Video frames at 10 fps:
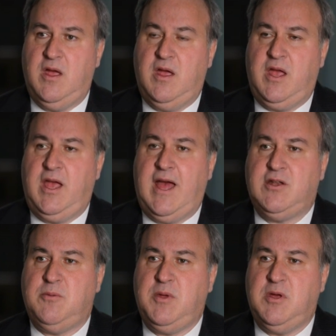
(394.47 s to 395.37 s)
He had
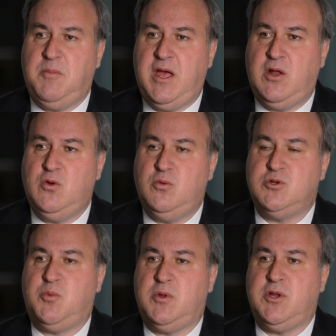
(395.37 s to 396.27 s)
to be a man who
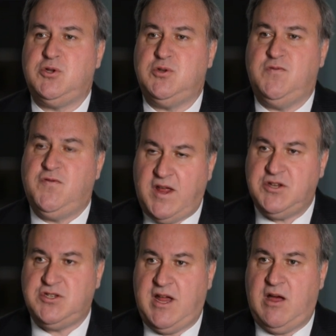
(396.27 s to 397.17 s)
was willing to
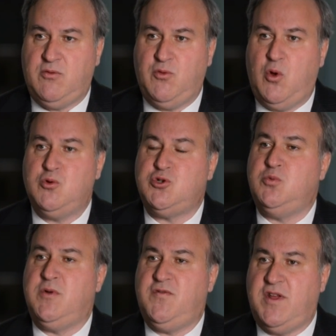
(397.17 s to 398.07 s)
face down those who
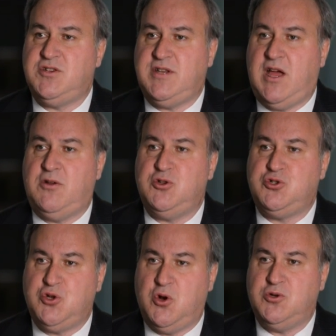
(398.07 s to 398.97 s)
would face down his
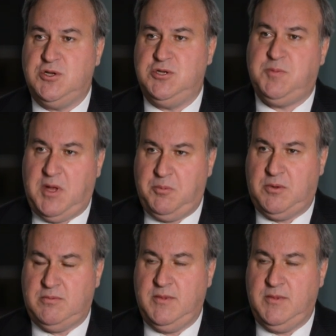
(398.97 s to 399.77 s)
church and his people,